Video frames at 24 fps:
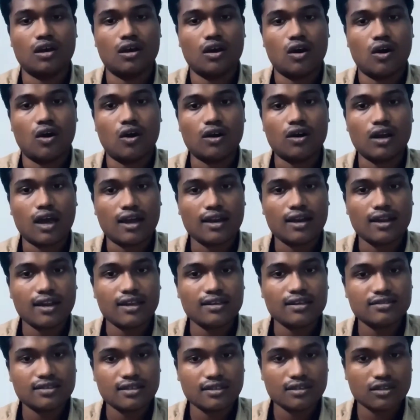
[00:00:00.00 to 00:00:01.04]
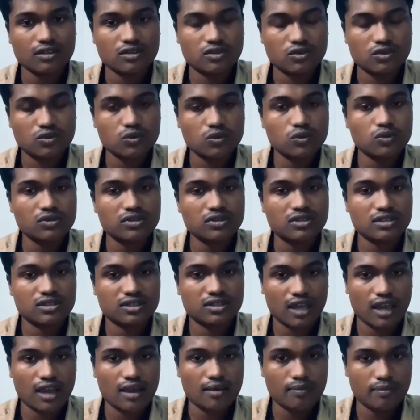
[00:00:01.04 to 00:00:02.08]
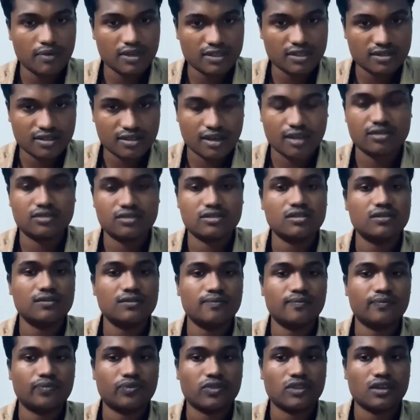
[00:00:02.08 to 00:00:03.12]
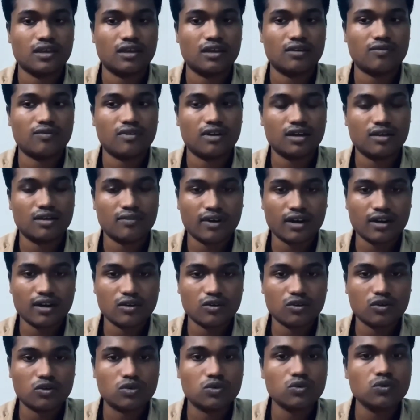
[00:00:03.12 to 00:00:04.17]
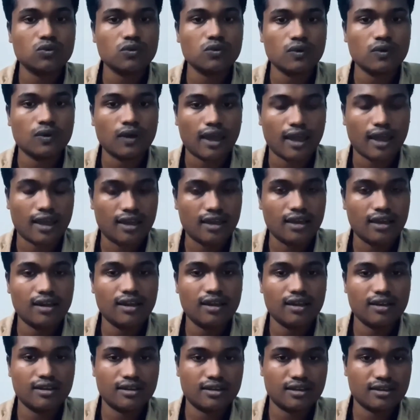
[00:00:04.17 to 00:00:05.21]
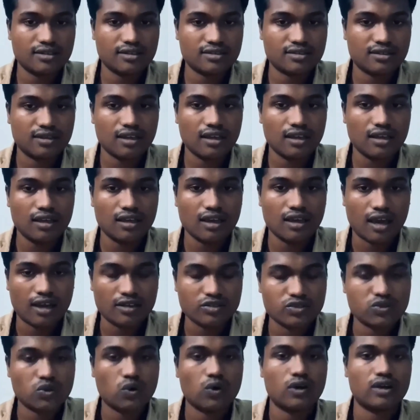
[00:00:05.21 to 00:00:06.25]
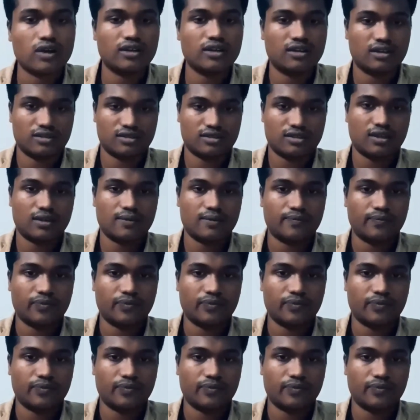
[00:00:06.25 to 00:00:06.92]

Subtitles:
On analyzing the tools shape and structure, it was divided into two: Achillean industry and Sohan industry.